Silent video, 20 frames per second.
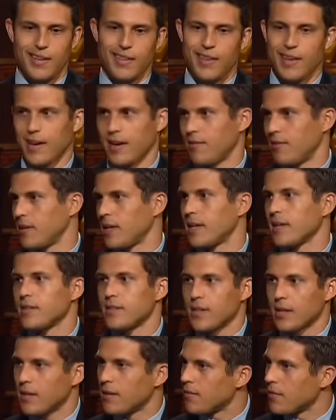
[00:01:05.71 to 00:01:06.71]
that every
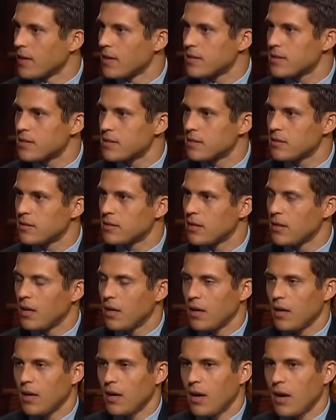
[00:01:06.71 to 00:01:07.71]
kid's going to face.
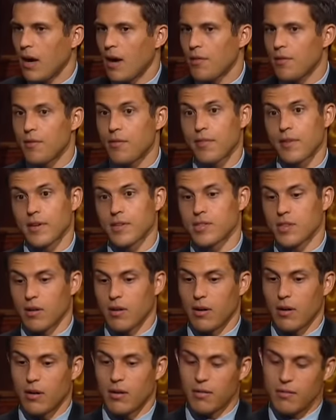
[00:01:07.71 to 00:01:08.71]
Okay. Other things
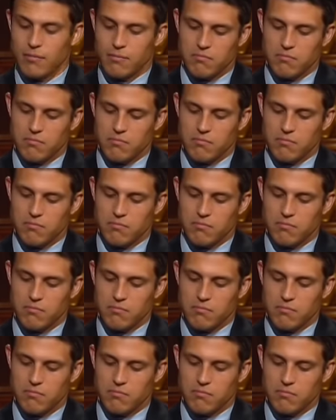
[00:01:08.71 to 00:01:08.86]
are